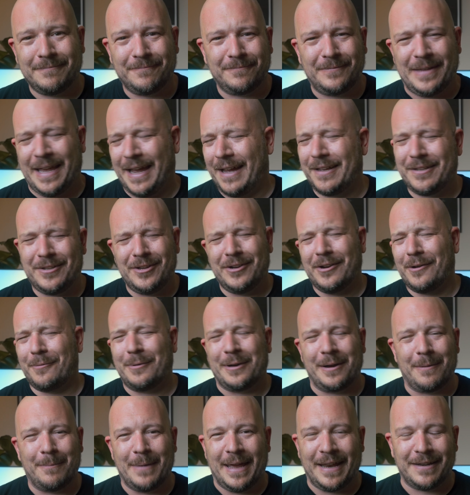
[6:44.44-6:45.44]
Yeah, you know
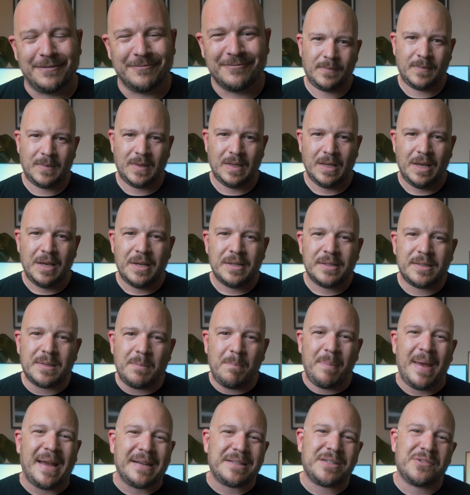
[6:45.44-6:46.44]
what I mean. So
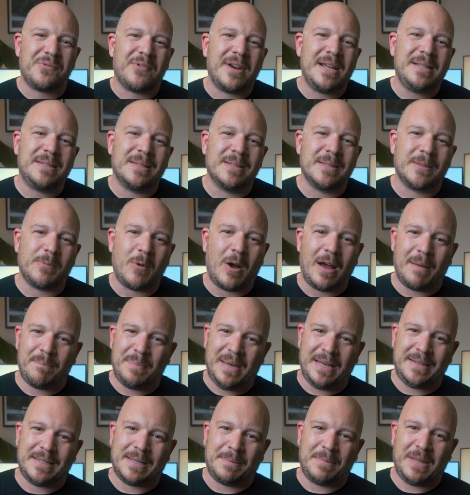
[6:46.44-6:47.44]
back to reasons why I
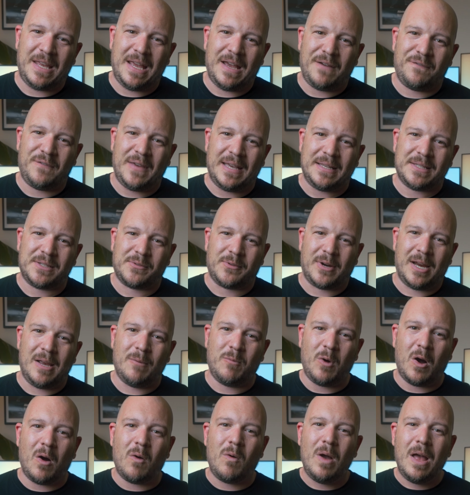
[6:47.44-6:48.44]
picked up the FX3.
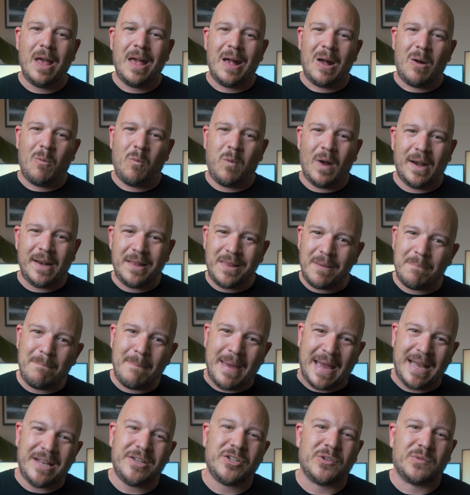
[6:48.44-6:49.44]
Well, one of the
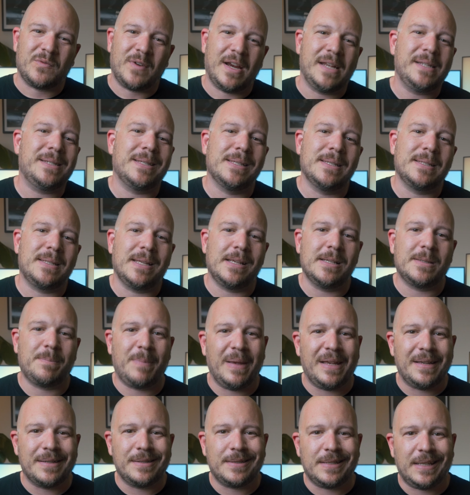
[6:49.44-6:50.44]
major reasons is
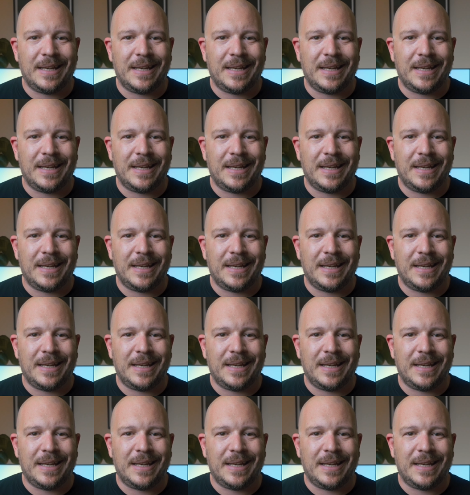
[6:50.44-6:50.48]
because